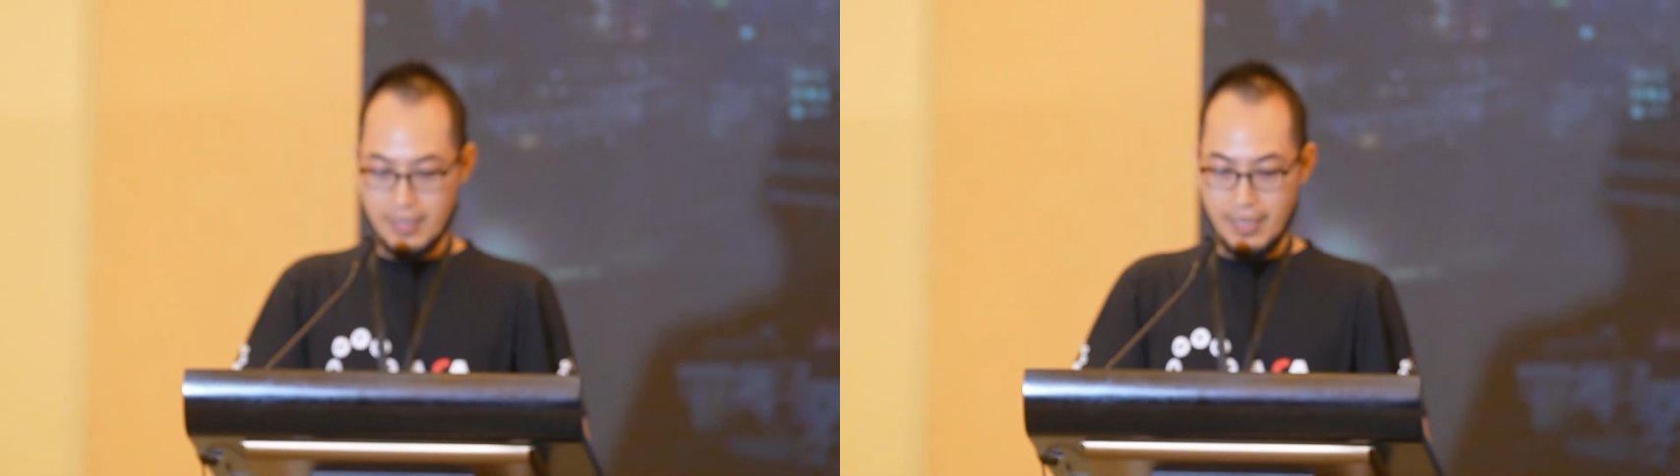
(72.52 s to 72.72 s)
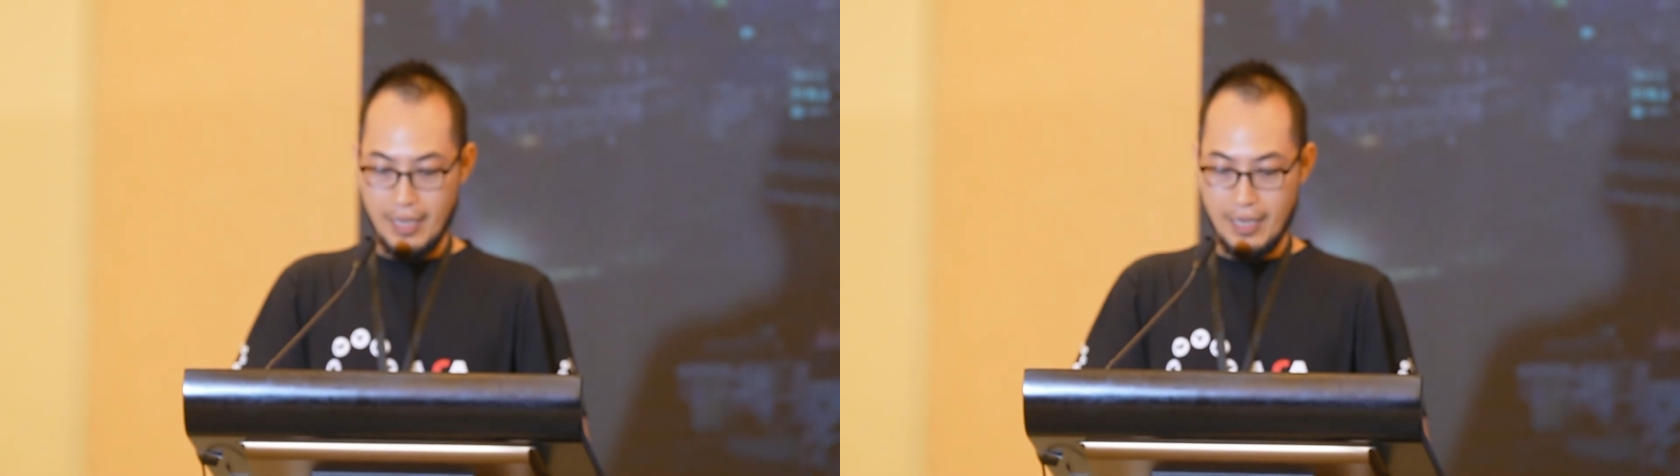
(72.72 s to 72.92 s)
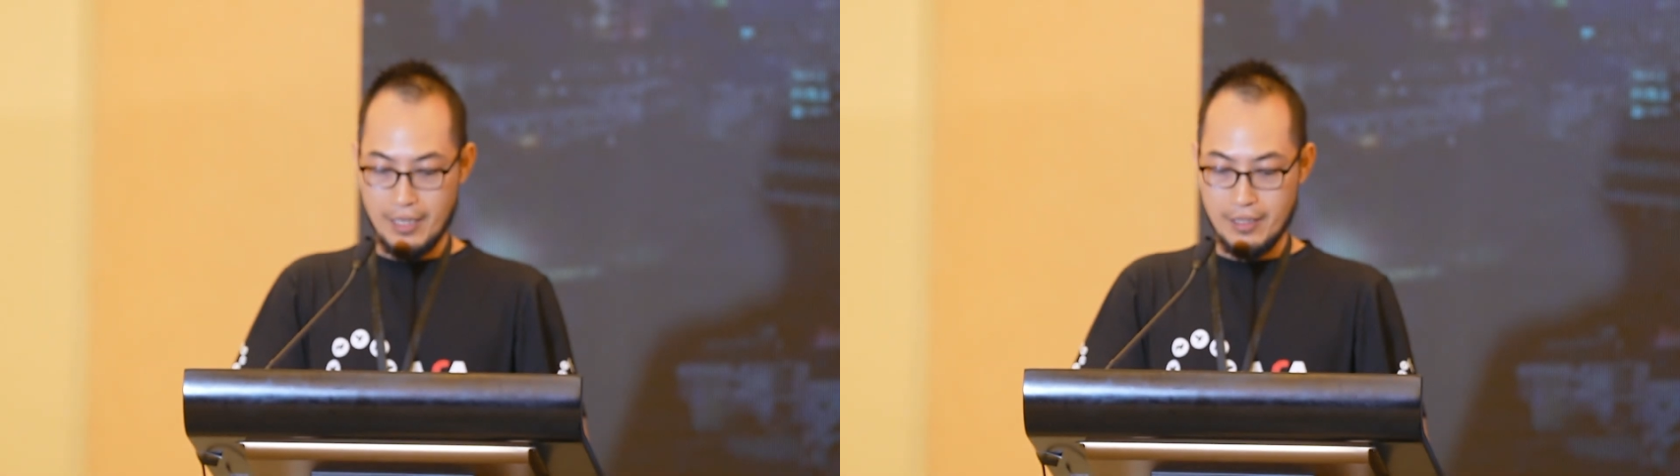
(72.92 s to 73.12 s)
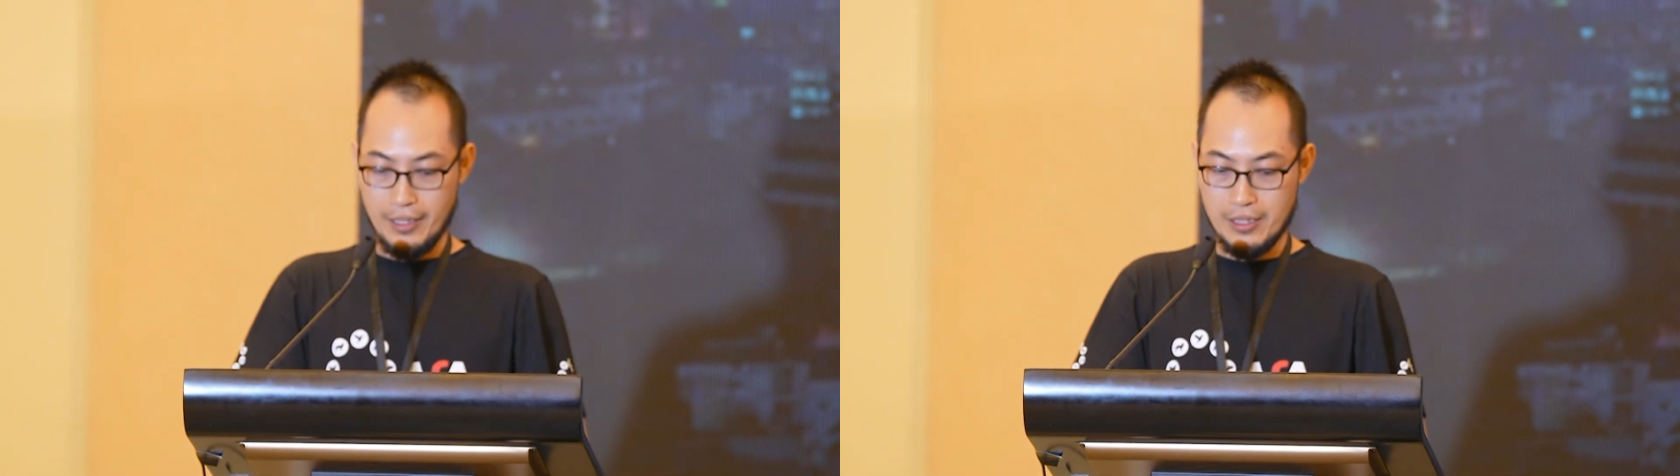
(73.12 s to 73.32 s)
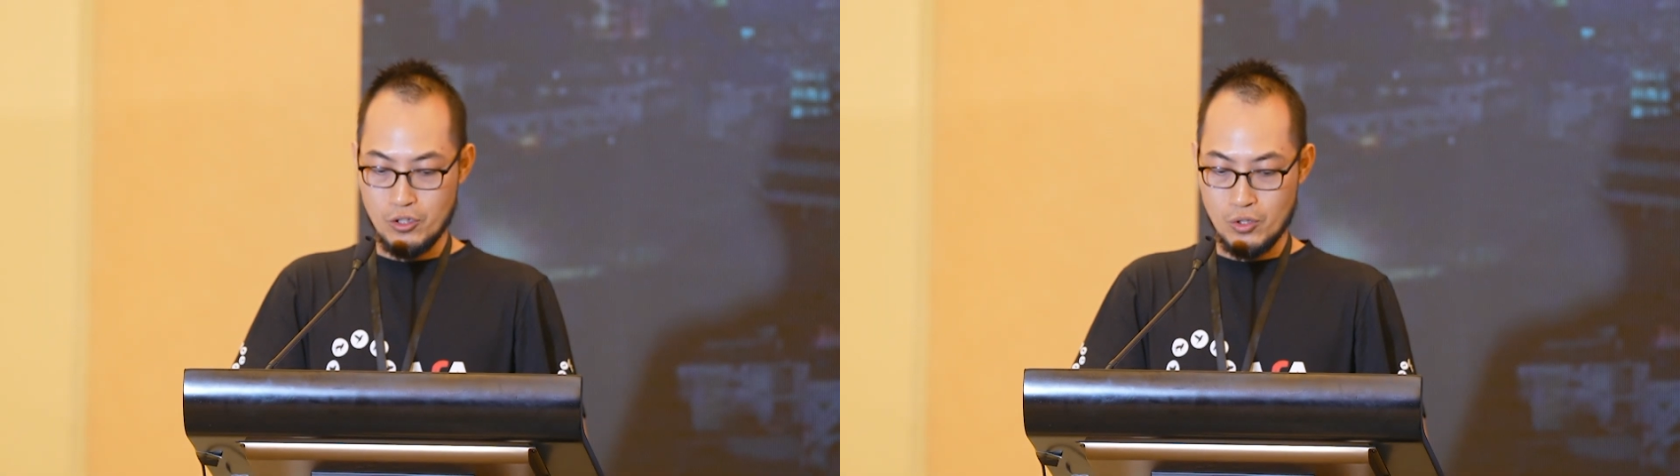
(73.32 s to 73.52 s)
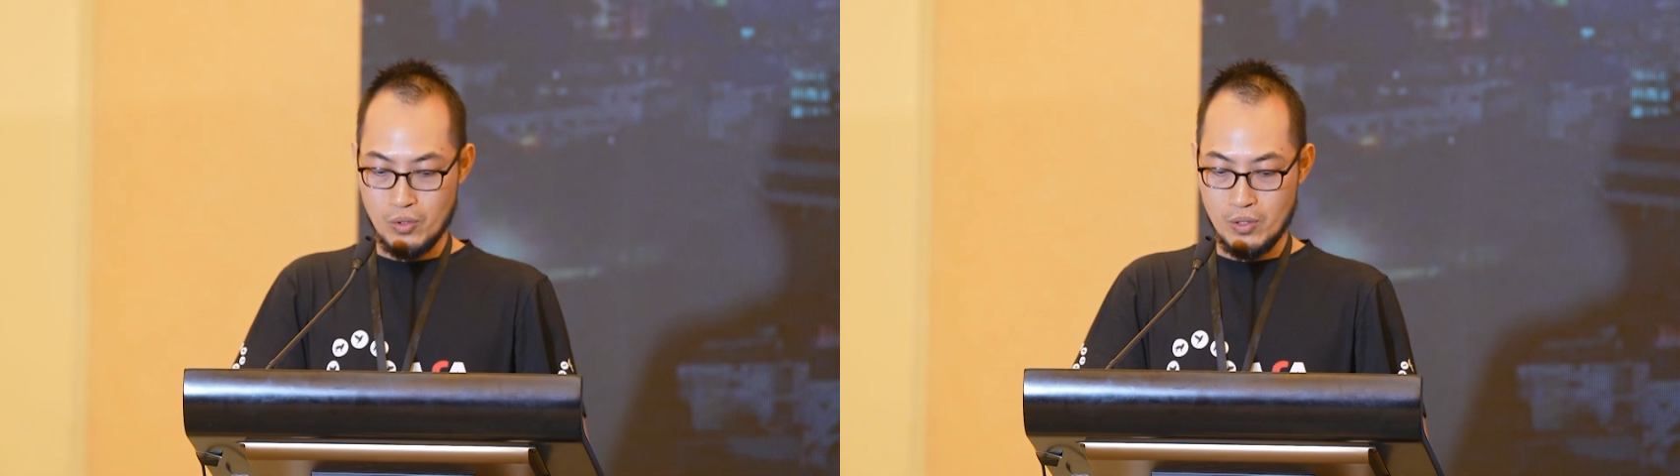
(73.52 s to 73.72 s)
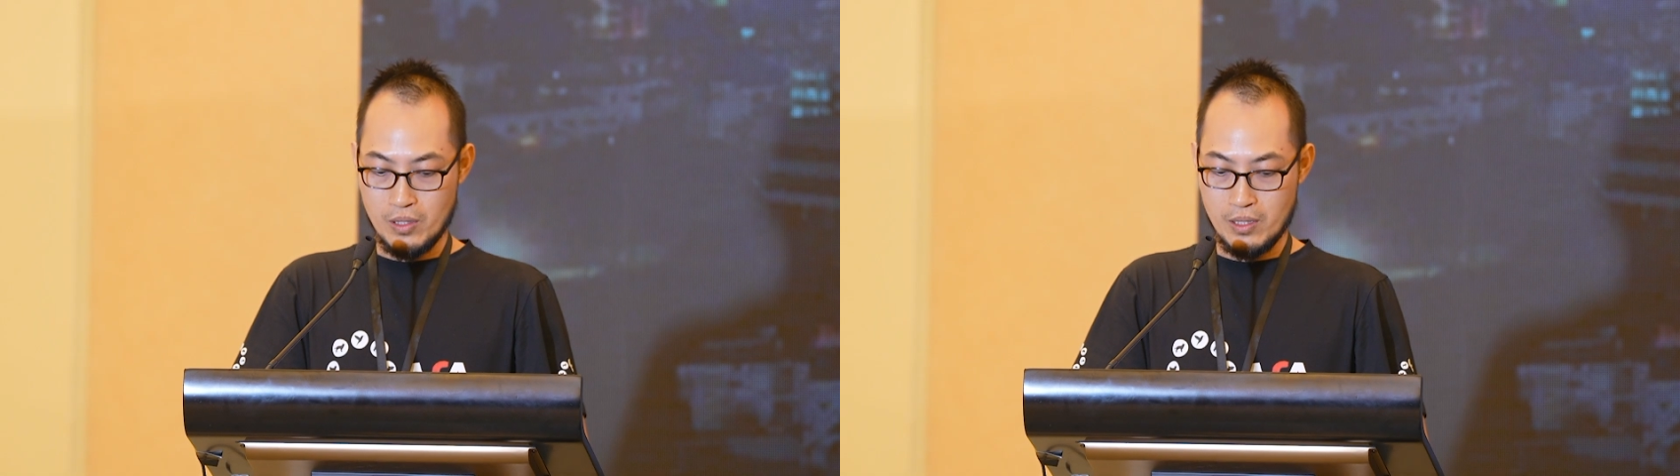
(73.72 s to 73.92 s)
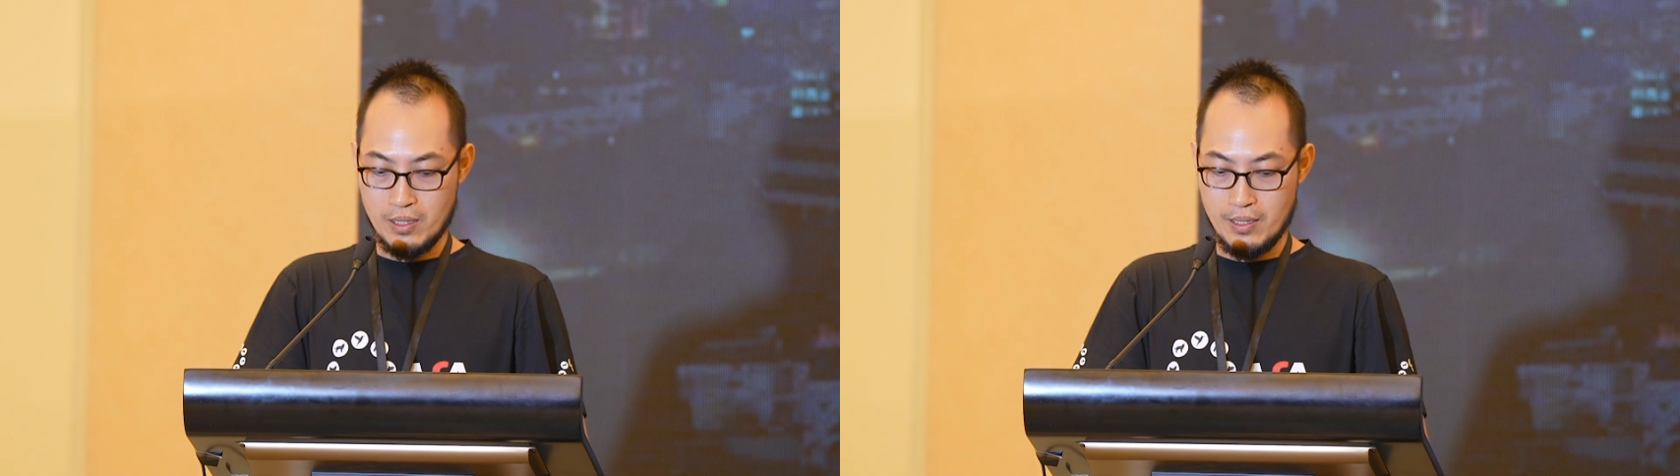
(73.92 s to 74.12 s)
and ensures